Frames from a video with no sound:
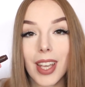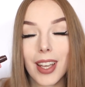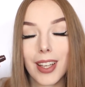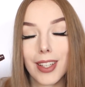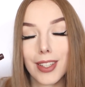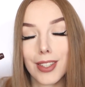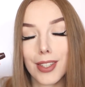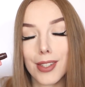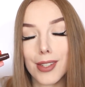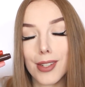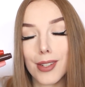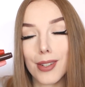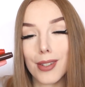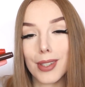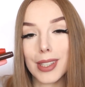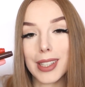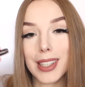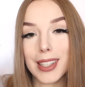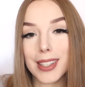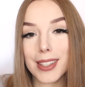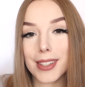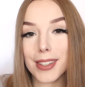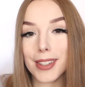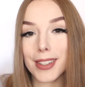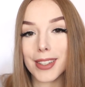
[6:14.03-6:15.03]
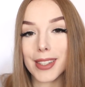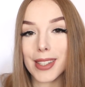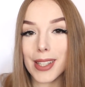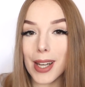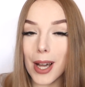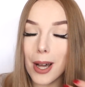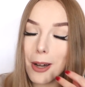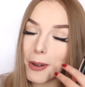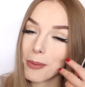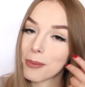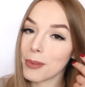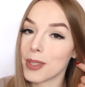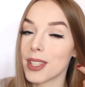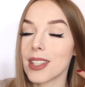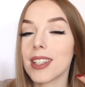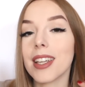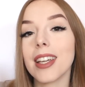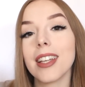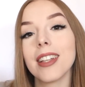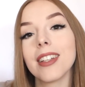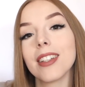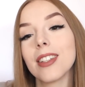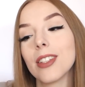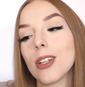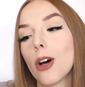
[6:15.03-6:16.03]
So these are some
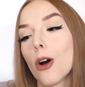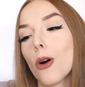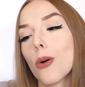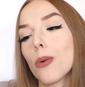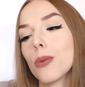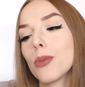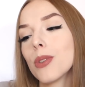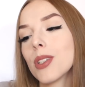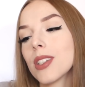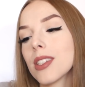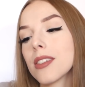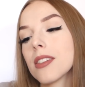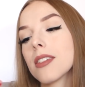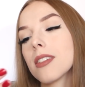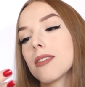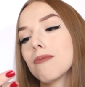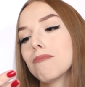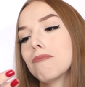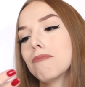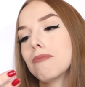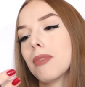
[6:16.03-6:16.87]
skin tones,